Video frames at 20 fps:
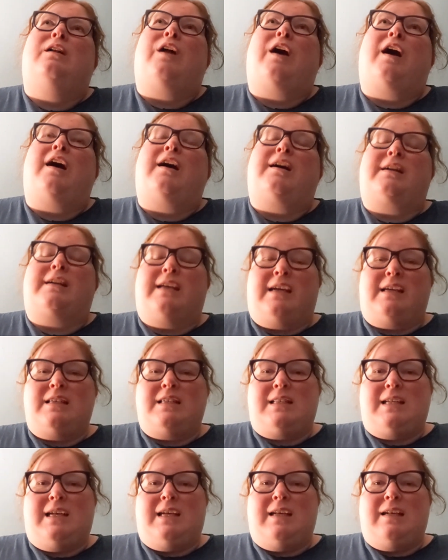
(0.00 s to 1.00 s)
long
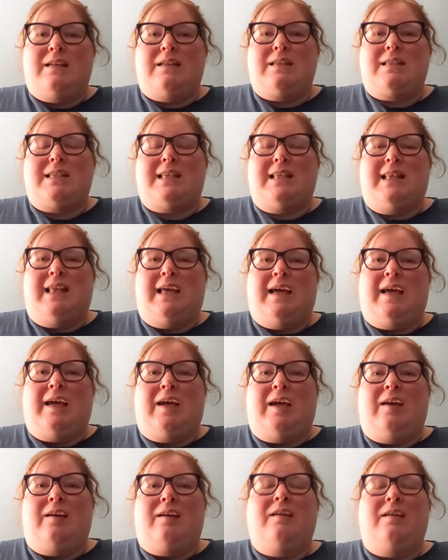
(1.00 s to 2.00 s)
distance,
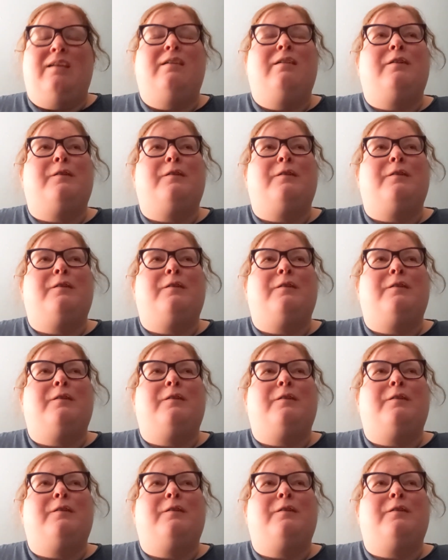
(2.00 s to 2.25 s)
then